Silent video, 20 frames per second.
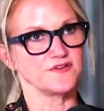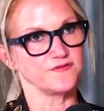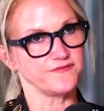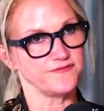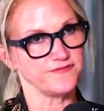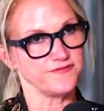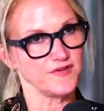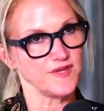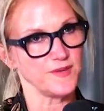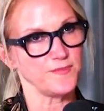to
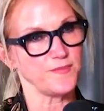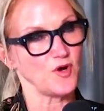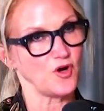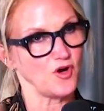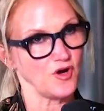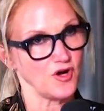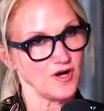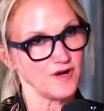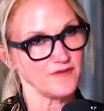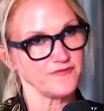flip
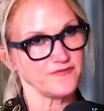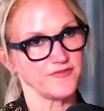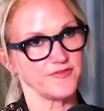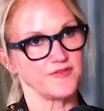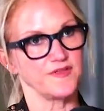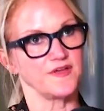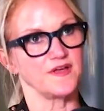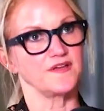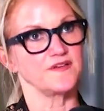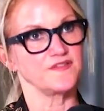off
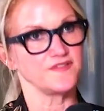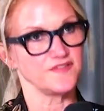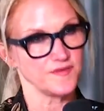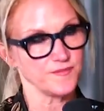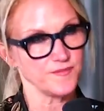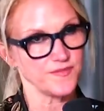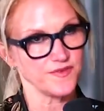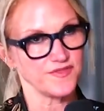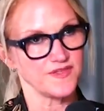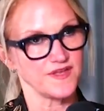the
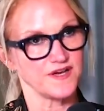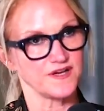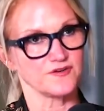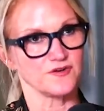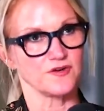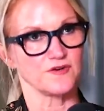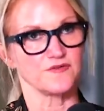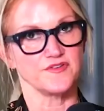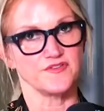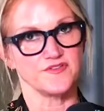
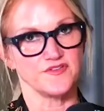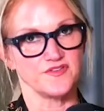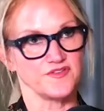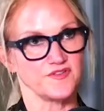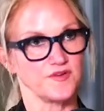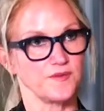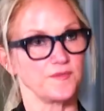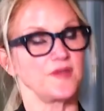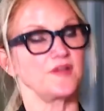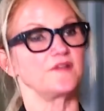sympathetic nervous
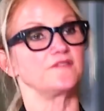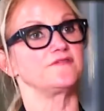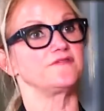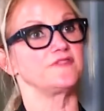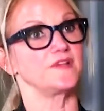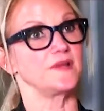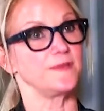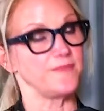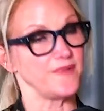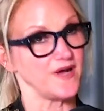system and
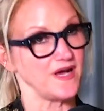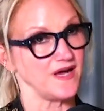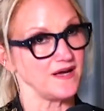flip